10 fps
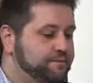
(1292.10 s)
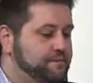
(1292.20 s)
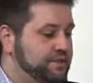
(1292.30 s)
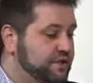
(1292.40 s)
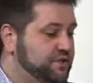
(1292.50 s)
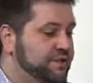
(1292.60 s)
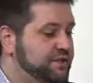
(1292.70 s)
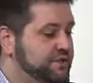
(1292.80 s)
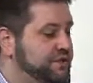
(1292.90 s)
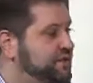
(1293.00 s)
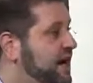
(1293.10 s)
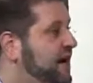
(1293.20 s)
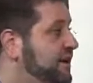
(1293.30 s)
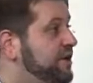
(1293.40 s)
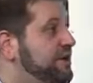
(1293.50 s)
excuse me, to, to
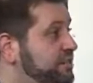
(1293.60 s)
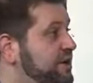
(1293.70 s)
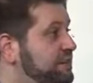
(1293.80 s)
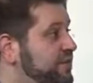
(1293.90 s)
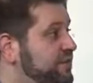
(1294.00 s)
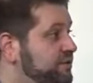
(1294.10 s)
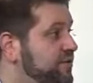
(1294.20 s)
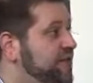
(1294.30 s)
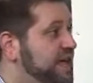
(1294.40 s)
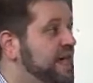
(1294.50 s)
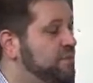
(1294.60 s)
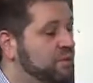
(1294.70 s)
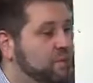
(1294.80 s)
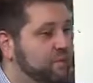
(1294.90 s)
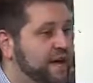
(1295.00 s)
hire good people and fit in that
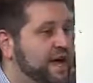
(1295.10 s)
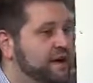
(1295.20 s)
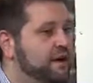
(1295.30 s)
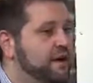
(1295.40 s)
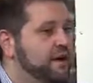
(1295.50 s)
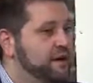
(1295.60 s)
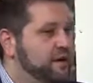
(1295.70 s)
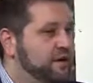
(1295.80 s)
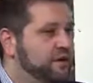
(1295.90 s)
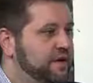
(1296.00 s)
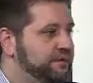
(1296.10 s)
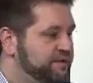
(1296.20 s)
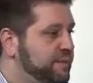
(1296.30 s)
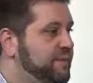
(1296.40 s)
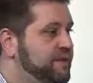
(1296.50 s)
mold. And, you know, if
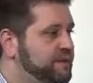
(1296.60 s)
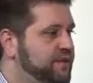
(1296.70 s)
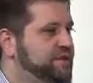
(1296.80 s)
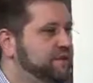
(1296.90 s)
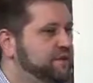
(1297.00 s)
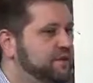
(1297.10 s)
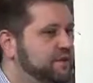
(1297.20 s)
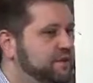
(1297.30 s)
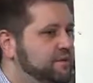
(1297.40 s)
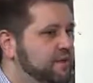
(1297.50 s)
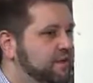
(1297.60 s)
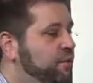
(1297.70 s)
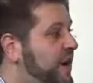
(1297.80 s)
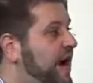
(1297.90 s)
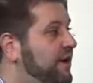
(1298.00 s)
somebody doesn't, you know,
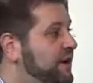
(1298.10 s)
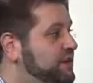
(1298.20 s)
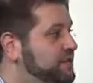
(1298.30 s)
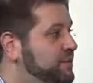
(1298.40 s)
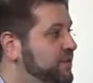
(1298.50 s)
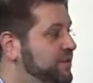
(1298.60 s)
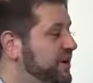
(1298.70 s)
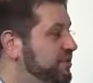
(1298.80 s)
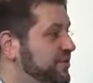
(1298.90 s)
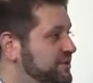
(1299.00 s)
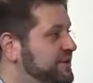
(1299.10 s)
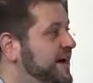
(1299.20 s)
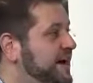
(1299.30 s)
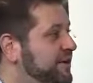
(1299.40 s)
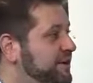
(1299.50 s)
wow us with their
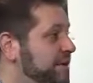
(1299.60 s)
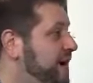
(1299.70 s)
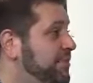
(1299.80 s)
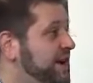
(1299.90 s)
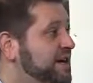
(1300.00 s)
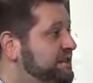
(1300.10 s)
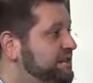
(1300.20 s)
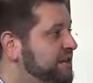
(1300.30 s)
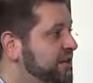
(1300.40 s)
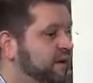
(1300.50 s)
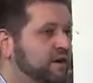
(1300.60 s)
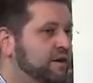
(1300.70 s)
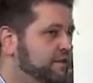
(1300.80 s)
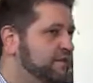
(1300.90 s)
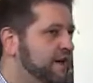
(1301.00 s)
personality or how positive they
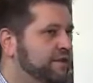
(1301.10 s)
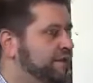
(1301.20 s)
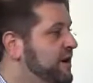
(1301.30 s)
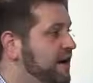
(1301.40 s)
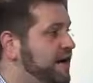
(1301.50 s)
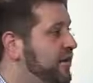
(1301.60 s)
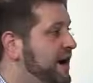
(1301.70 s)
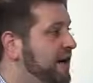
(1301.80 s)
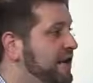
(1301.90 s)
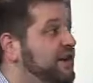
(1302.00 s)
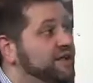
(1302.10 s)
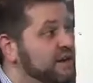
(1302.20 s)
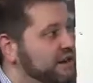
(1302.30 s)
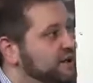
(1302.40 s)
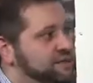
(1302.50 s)
are, then they're not going to wow any of
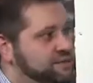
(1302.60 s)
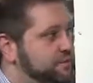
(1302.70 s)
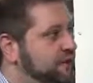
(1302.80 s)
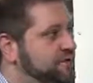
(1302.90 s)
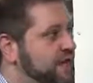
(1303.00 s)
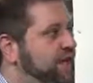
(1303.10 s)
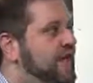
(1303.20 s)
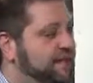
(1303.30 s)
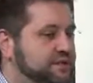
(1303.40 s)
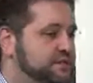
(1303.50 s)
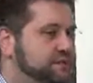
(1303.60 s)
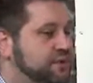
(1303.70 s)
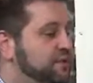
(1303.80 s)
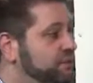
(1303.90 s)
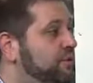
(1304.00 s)
our customers. And that's
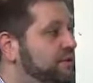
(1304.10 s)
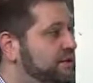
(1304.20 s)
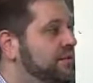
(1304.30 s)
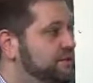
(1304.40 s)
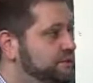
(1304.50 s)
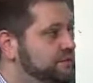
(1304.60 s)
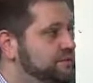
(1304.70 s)
really important to us.